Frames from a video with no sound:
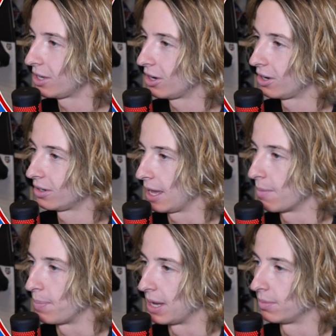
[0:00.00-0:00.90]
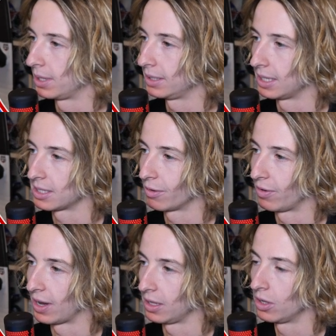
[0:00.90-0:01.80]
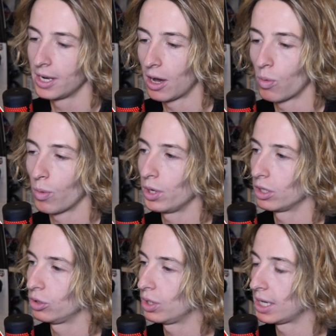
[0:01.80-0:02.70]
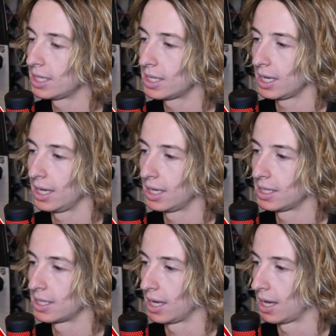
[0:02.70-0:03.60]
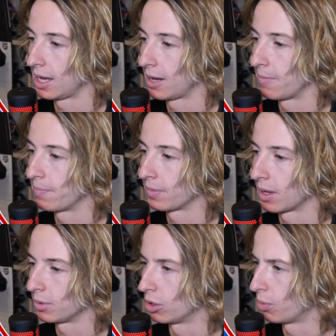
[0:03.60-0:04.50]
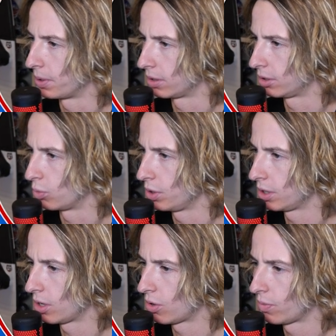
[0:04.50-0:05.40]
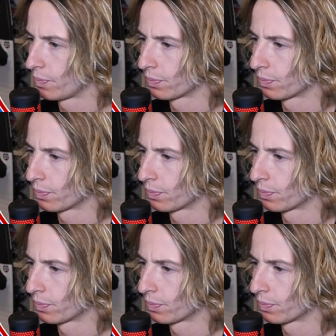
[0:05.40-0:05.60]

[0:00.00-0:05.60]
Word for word: here and bam, and that's the file. Now, what we're gonna do guys is um, I'm gonna open another window